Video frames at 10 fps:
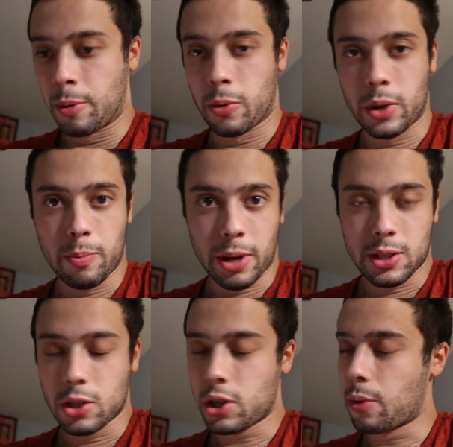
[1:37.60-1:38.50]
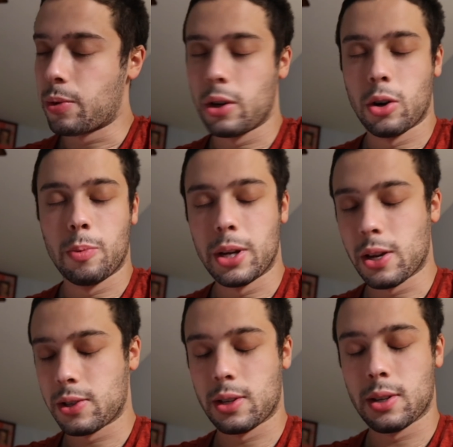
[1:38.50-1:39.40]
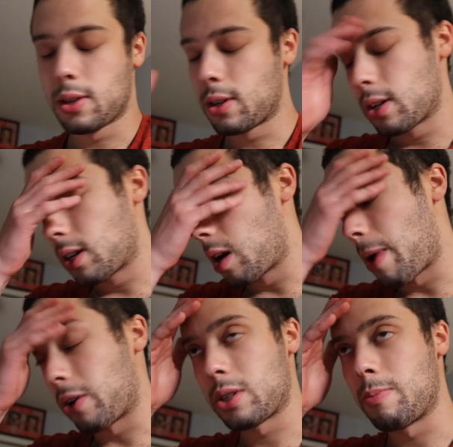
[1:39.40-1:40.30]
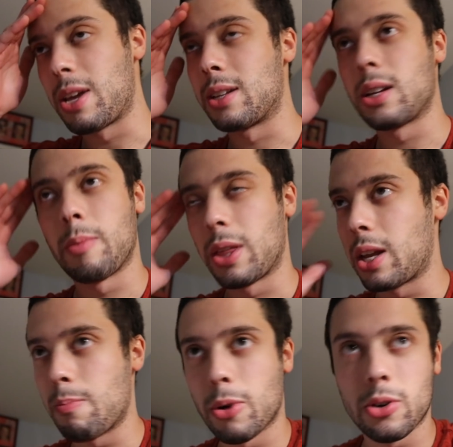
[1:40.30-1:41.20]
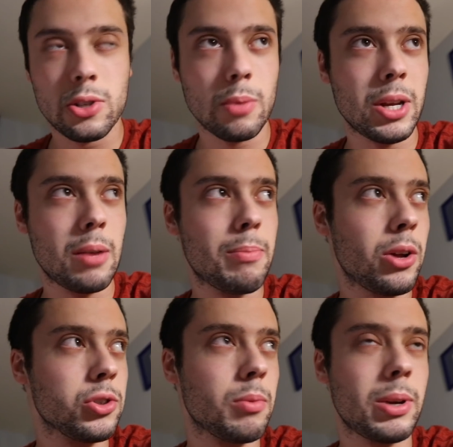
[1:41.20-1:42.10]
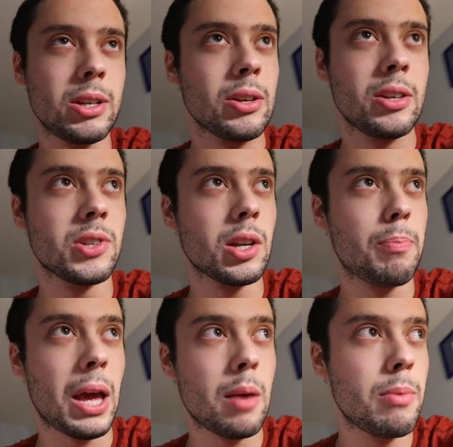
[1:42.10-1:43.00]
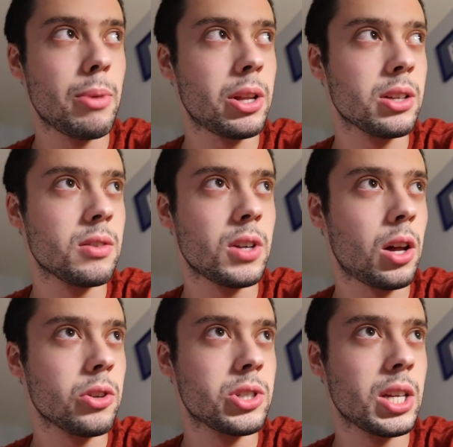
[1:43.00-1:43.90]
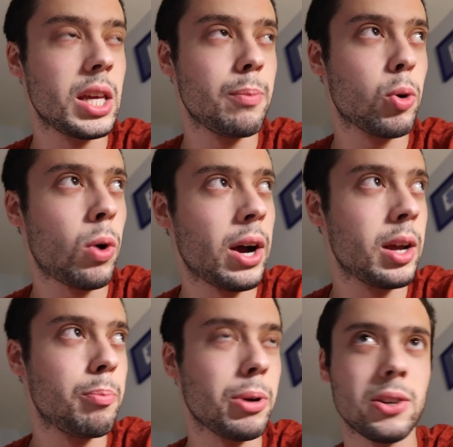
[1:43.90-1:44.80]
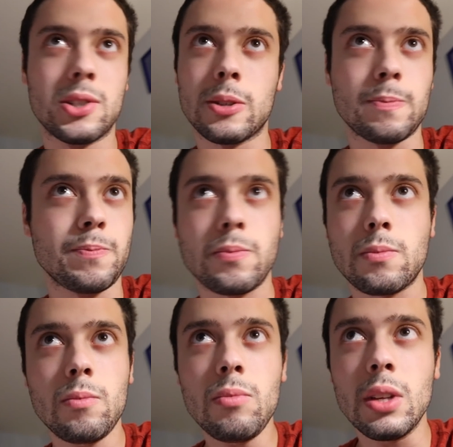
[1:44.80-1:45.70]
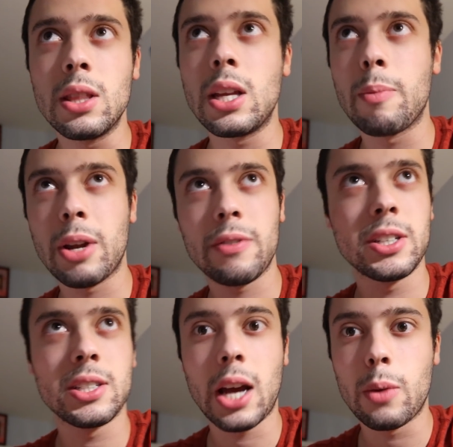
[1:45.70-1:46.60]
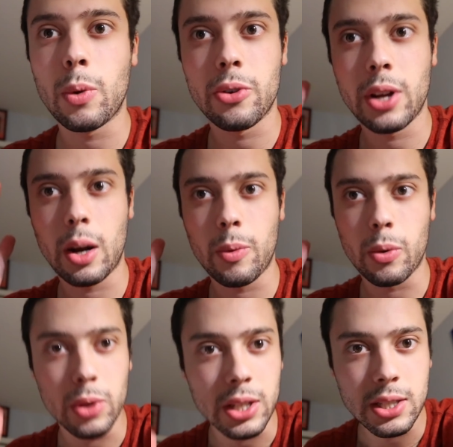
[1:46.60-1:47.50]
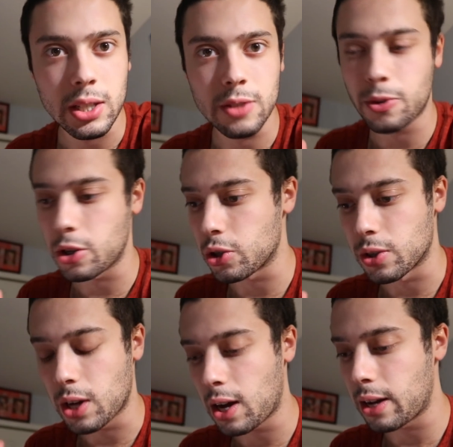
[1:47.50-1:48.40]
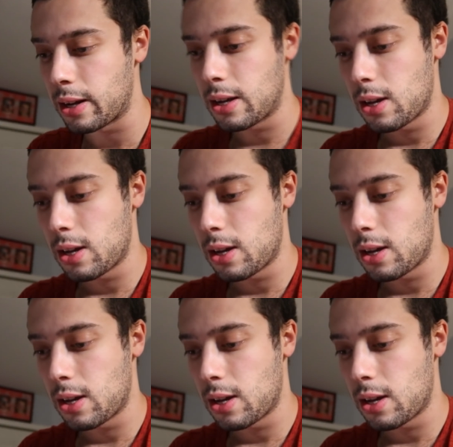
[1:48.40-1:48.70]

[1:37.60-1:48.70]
I'm gonna read the message. I really hope he doesn't come out to me and tell me that he murdered somebody in Belgium and he's gonna pay me millions of dollars to keep quiet, because then I'm gonna have to decide whether or not I wanna release this footage or not.